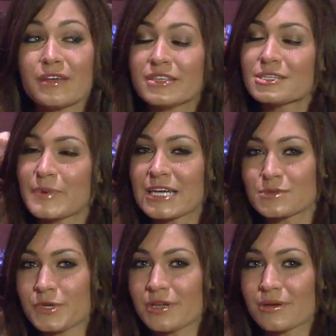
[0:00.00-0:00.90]
this past
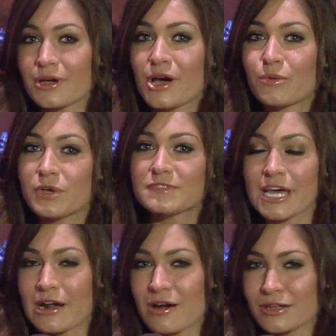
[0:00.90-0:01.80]
week, we've
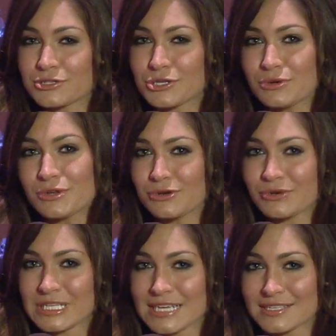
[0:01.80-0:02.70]
set out on two new
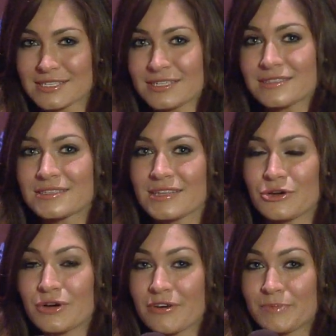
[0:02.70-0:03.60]
contestants who
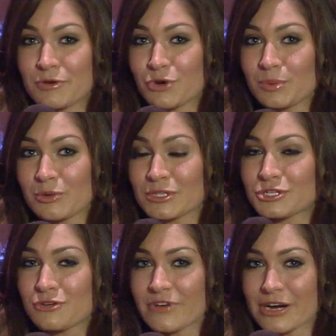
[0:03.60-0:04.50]
have been rooming with
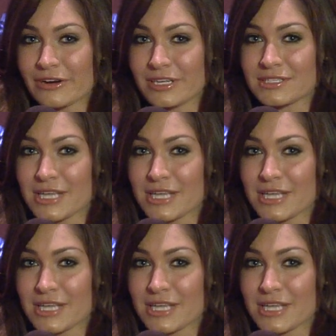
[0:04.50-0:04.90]
two veterans,